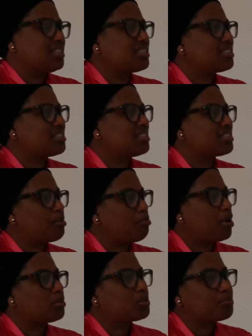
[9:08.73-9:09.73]
It's
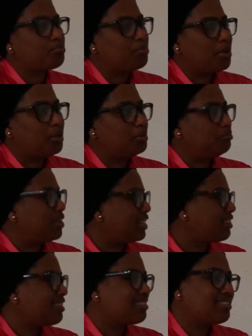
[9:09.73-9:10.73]
about, I
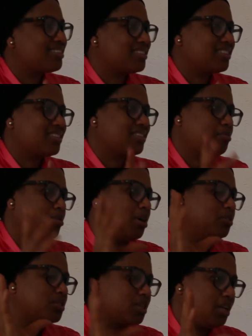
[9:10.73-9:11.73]
think this is
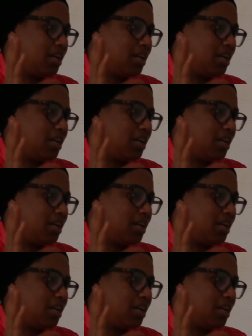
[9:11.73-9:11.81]
about